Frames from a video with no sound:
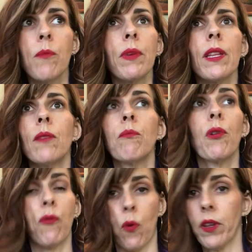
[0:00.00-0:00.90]
but
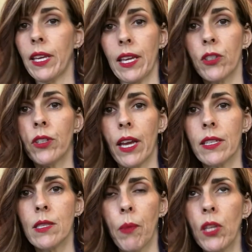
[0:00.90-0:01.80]
before the
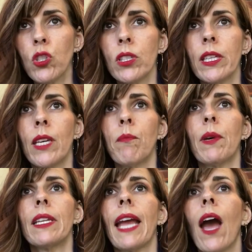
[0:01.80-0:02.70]
internet especially,
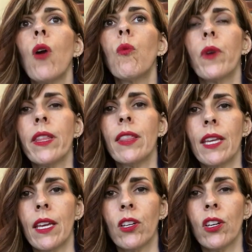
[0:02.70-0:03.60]
but now with
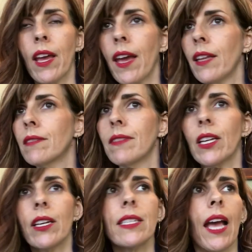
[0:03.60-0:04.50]
the internet,
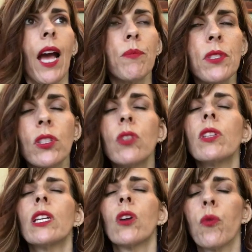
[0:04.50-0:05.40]
there is
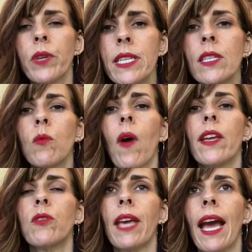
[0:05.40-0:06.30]
absolutely no reason why
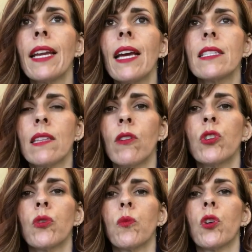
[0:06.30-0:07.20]
you cannot sell
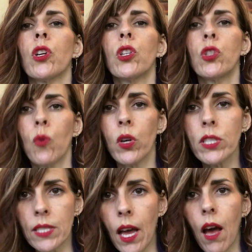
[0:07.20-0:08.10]
your work
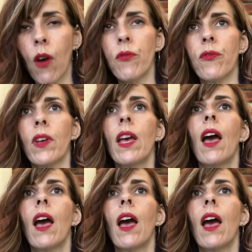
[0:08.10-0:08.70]
yourself